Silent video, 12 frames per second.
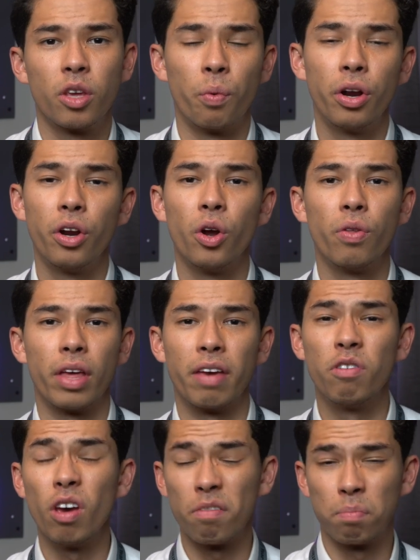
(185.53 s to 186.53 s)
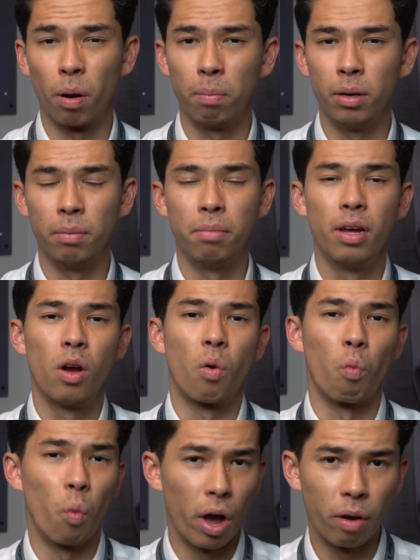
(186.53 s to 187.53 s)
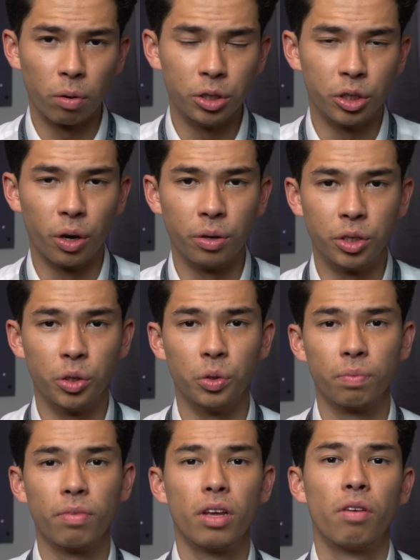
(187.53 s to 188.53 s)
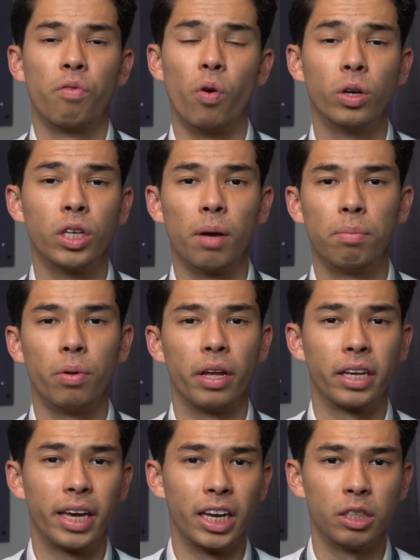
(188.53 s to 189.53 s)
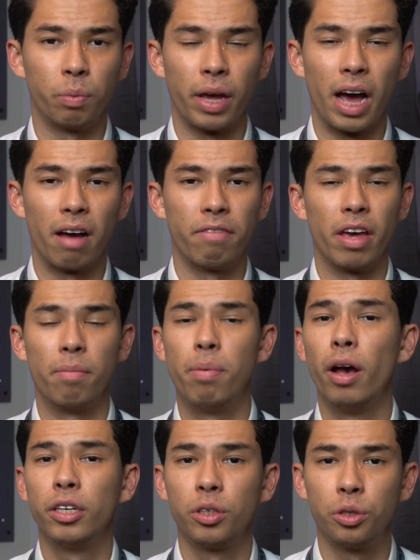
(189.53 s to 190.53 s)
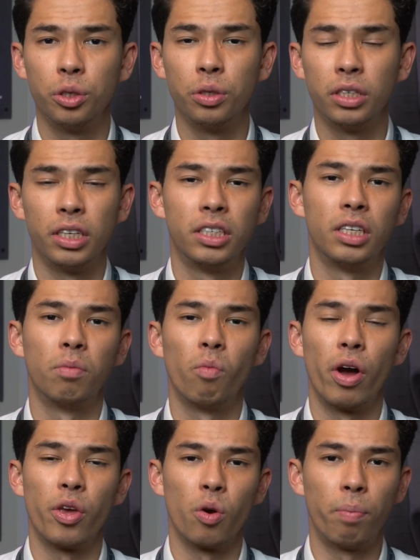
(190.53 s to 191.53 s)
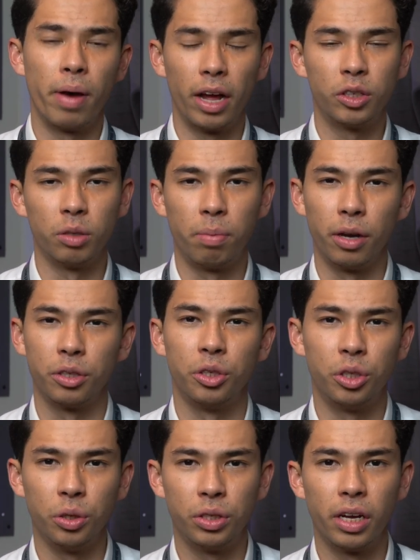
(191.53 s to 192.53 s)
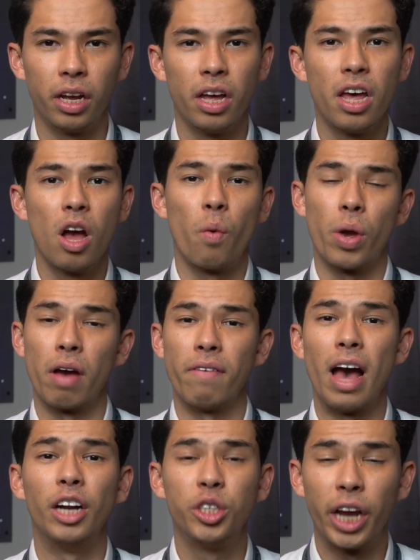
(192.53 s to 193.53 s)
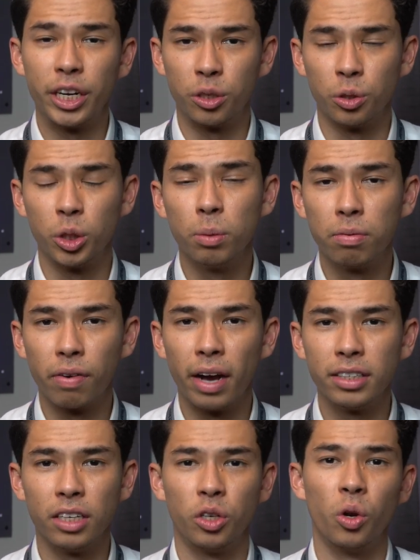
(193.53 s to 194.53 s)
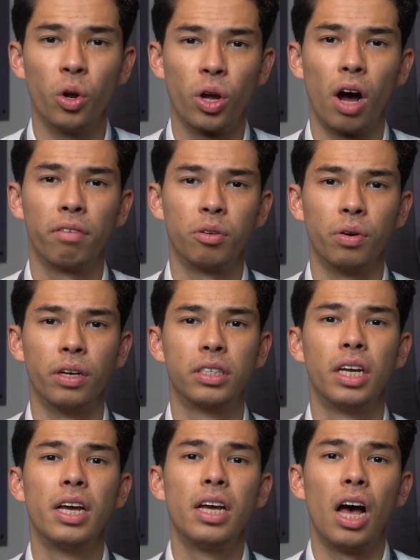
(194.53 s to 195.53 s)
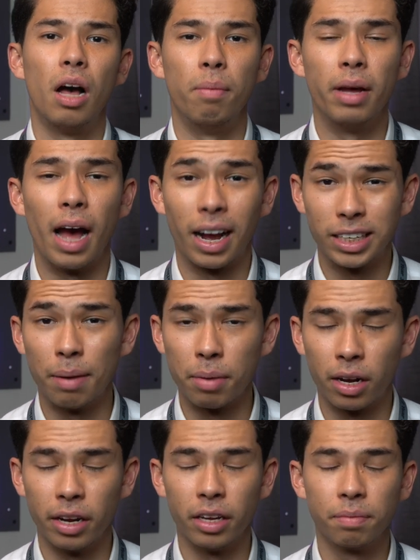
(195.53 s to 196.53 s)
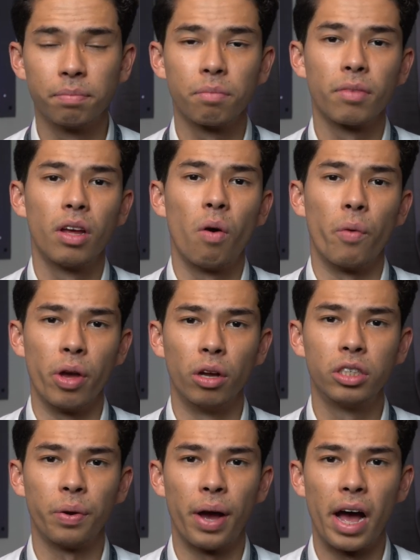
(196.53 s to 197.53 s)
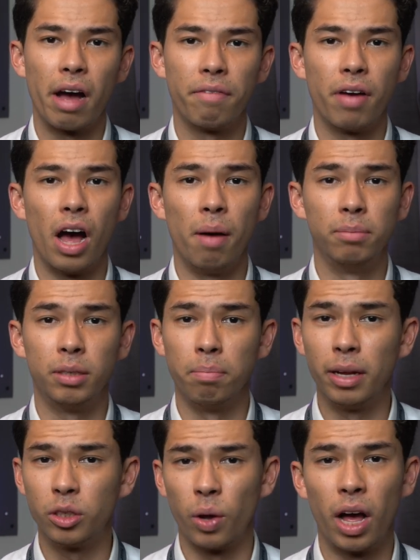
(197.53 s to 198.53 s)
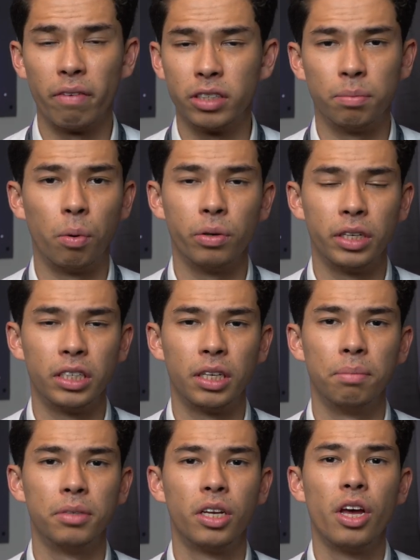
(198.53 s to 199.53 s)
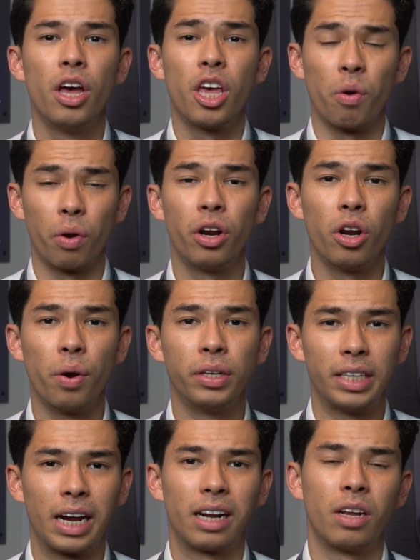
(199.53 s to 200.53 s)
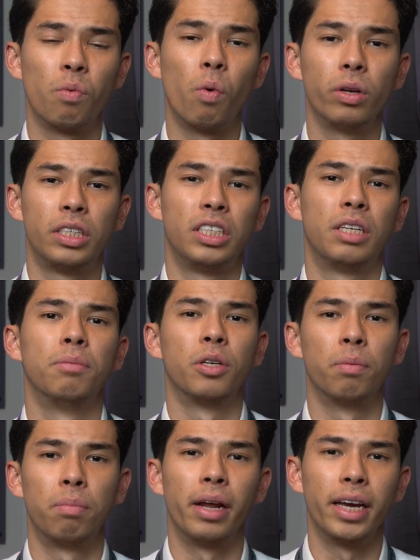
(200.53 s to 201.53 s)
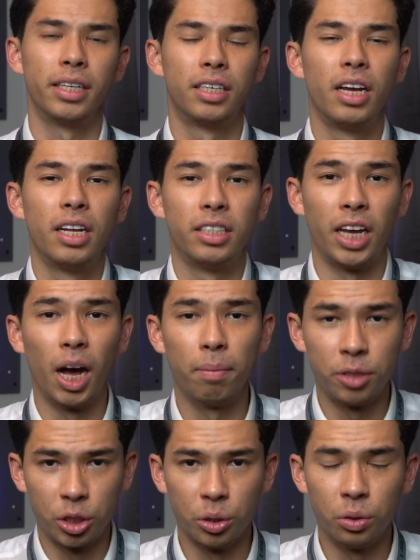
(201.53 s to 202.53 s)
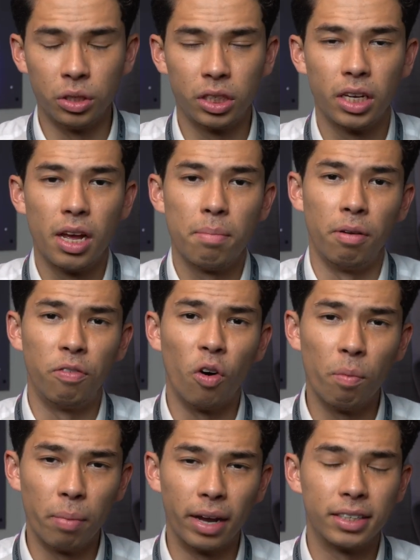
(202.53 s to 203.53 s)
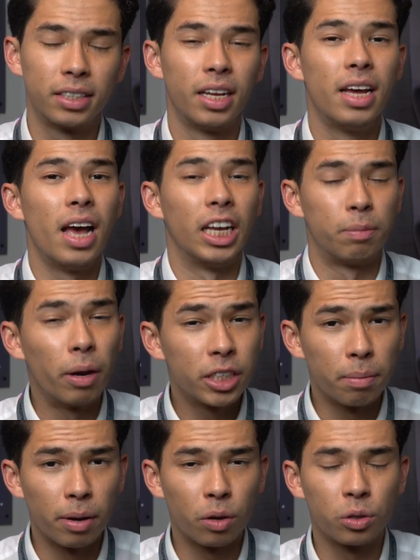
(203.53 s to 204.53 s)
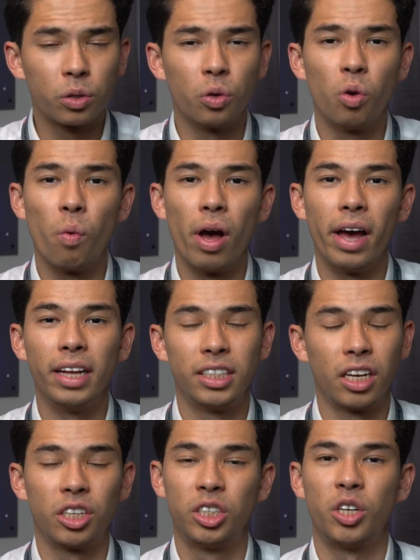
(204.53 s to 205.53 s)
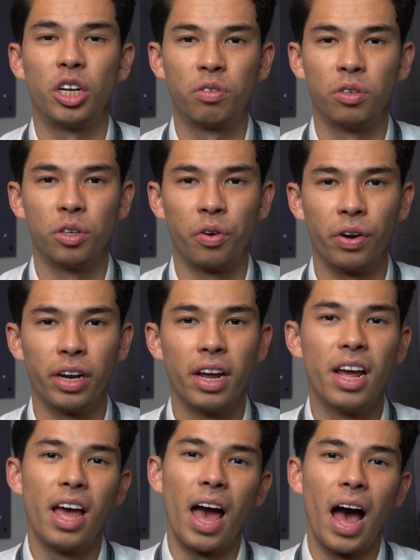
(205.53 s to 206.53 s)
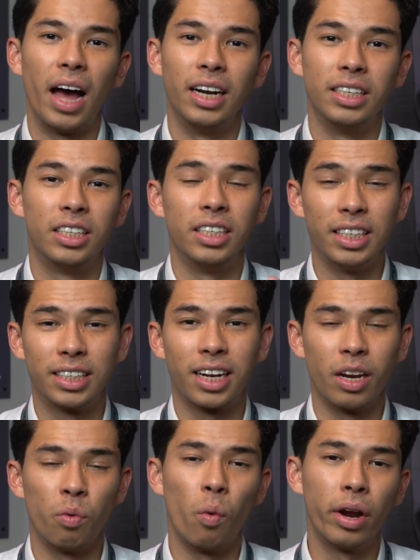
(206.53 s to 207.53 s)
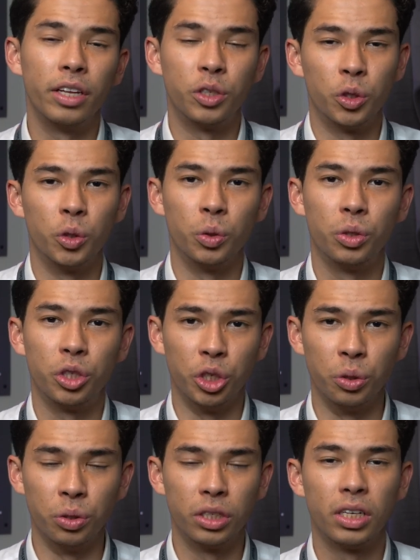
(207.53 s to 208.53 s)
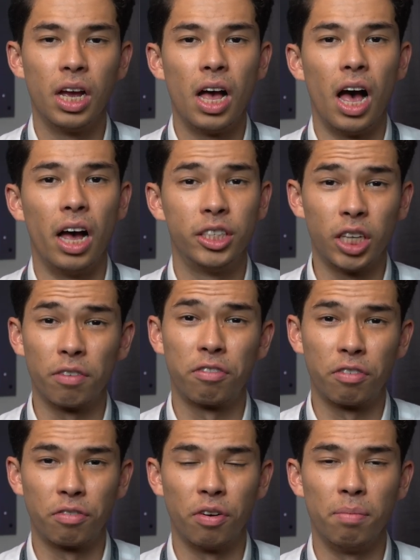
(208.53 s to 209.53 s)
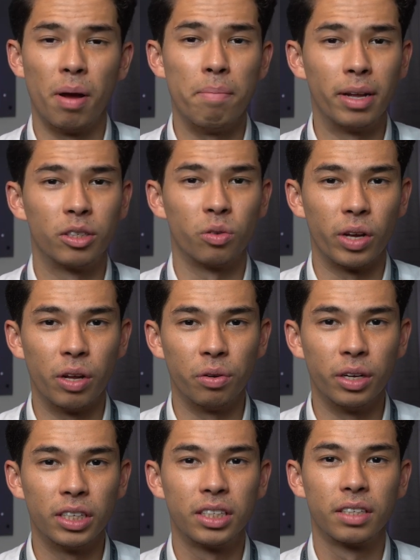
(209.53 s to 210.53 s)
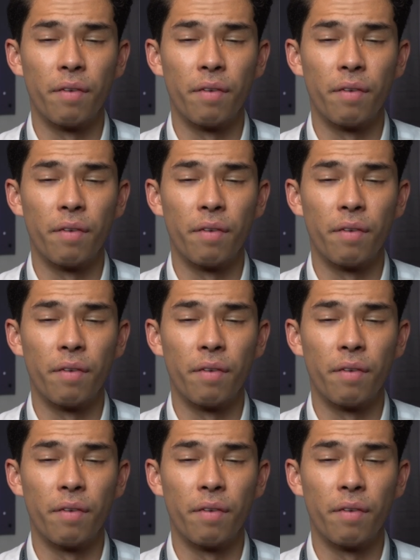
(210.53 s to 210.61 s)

You want to know that if you have a problem, where would you go to? For example, in King's, we have a personal tutor system where you're paired to a personal tutor. We have educational supervisors who look after us academically. We also have some mental health support systems. You want to know exactly what systems are in place to help students perform best, especially in medical school where it's such a stressful degree and statistically 1 in 2 students suffer from a mental illness.